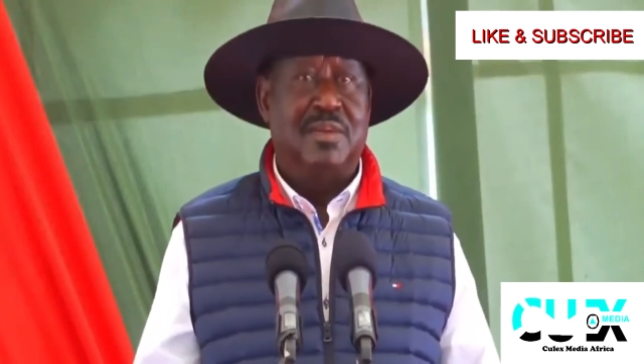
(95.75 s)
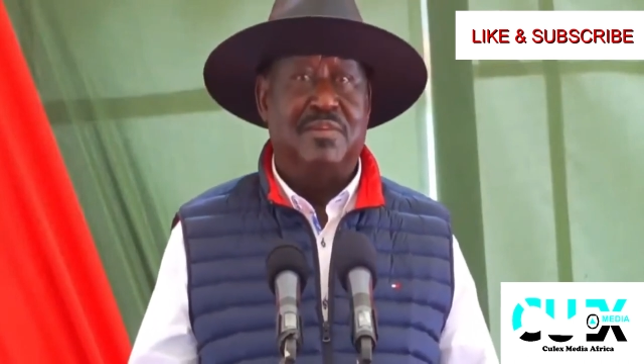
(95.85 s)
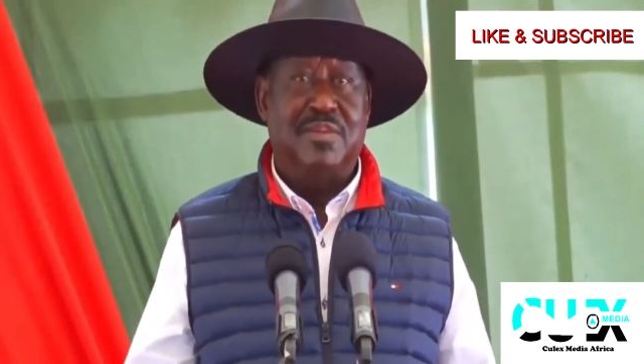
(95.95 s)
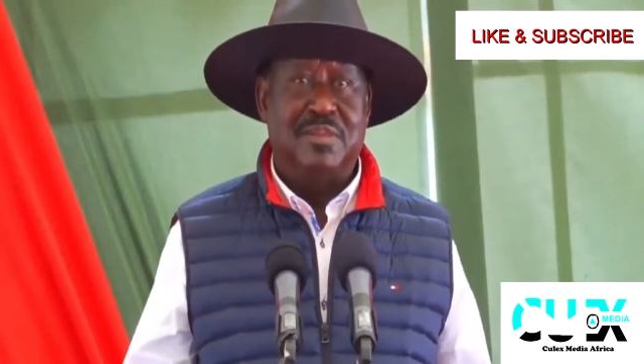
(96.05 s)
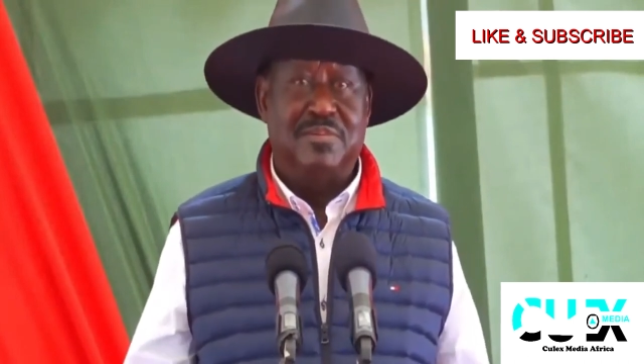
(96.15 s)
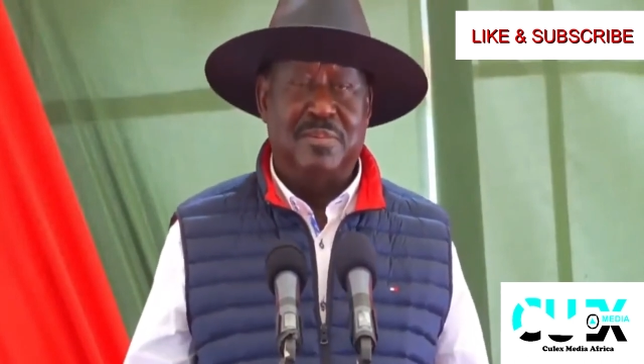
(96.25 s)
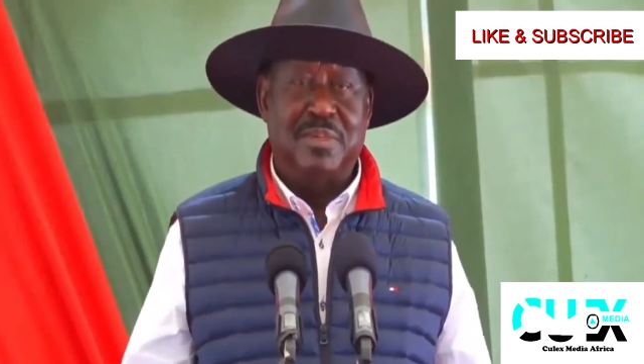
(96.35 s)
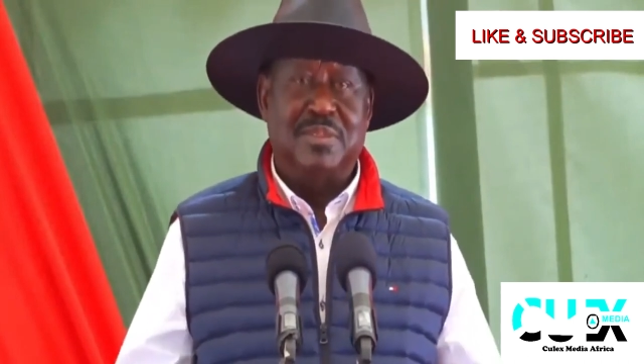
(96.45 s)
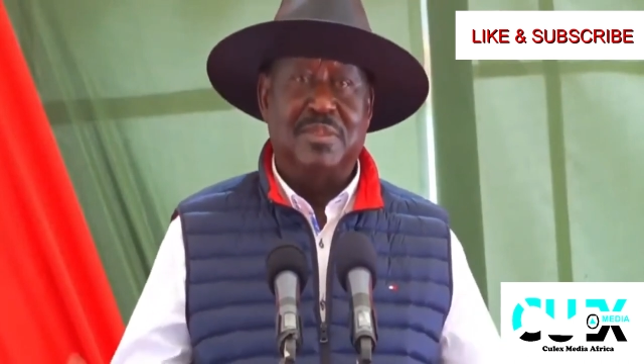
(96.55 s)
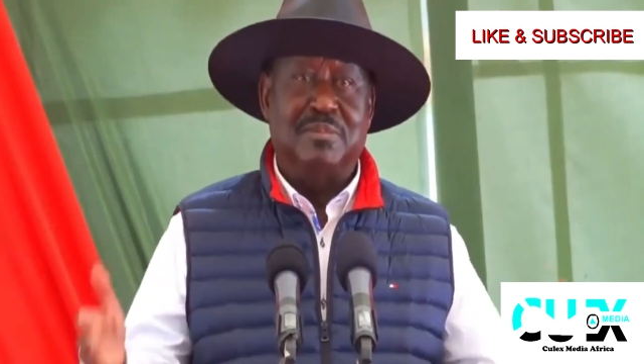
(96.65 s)
and for the
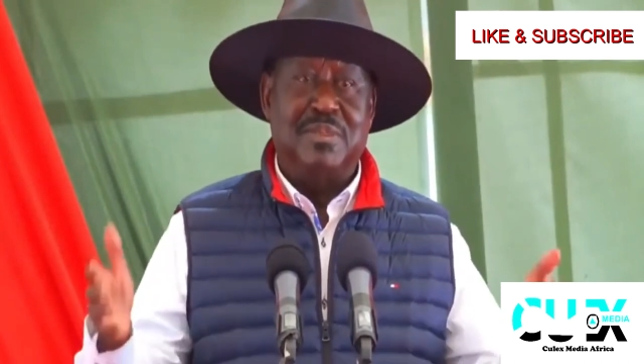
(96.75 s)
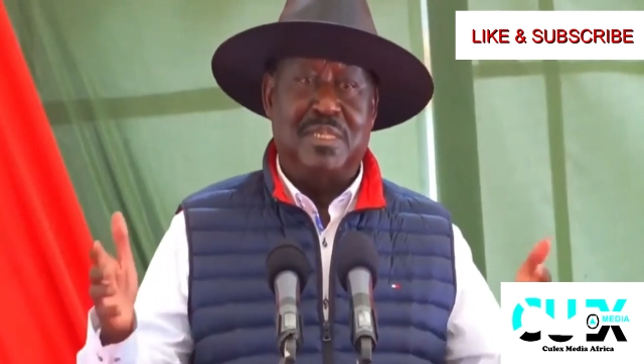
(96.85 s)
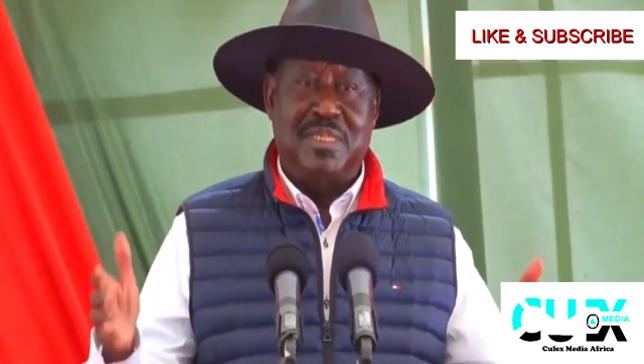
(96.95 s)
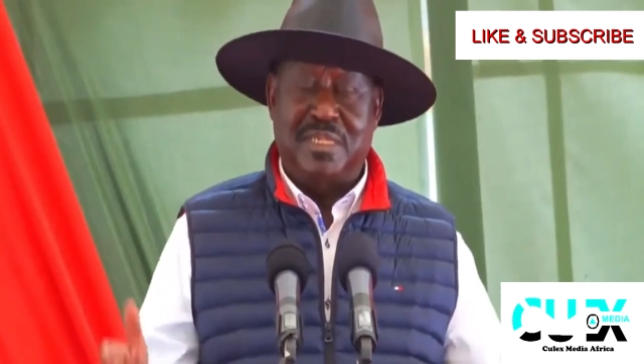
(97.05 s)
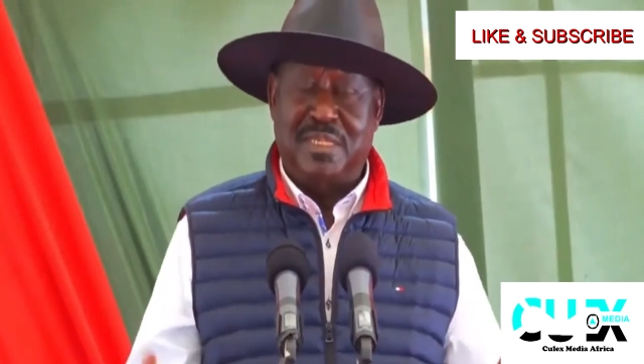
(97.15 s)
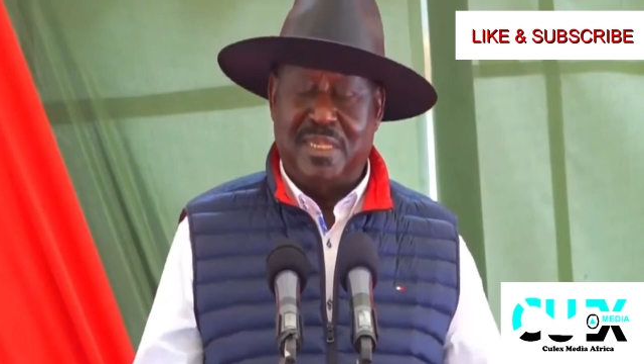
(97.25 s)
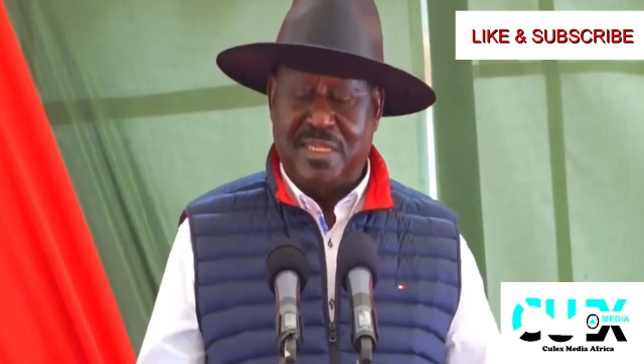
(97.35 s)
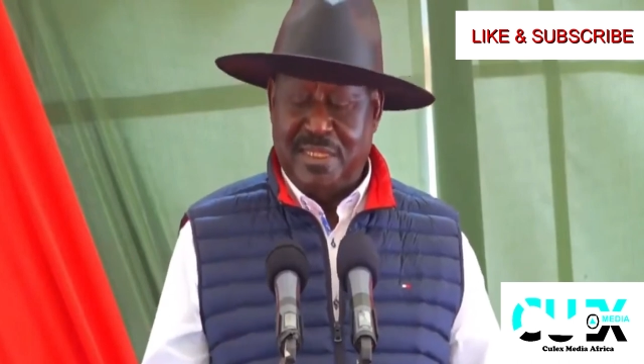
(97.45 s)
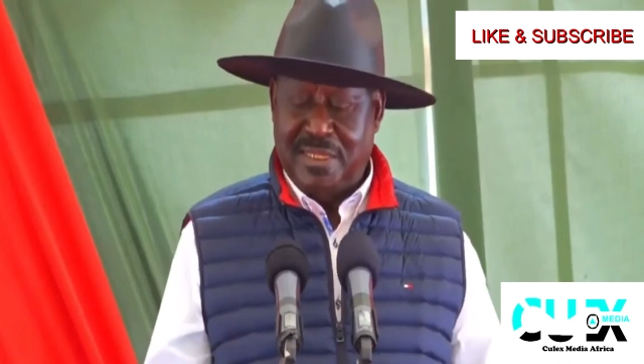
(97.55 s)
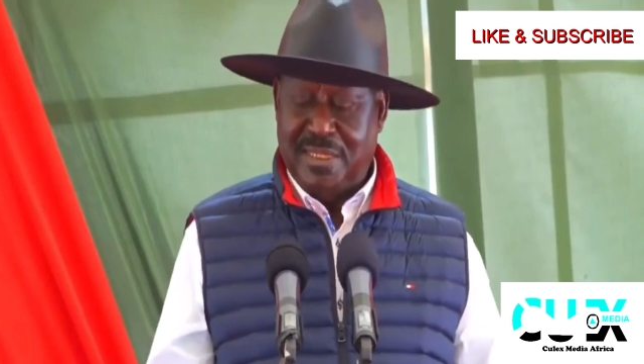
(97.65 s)
information of the media
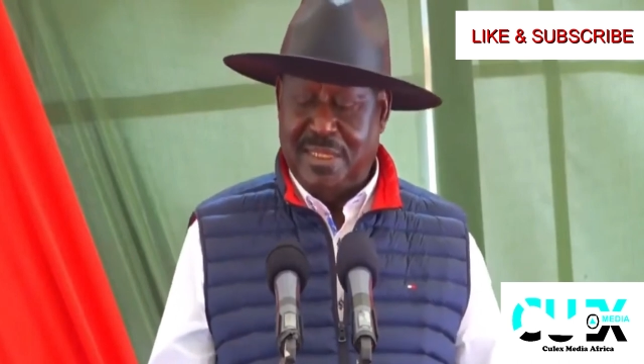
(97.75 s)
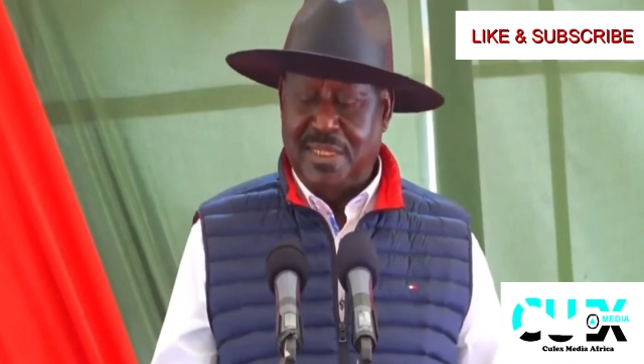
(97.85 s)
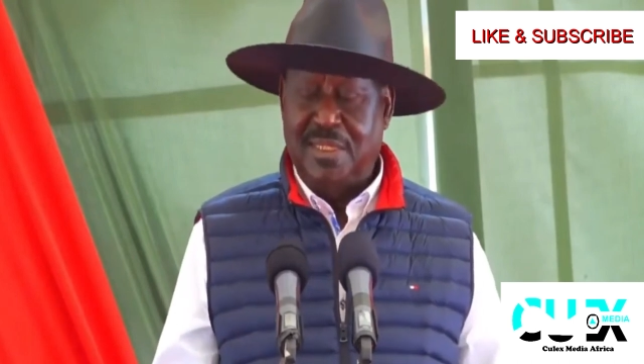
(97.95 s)
generally,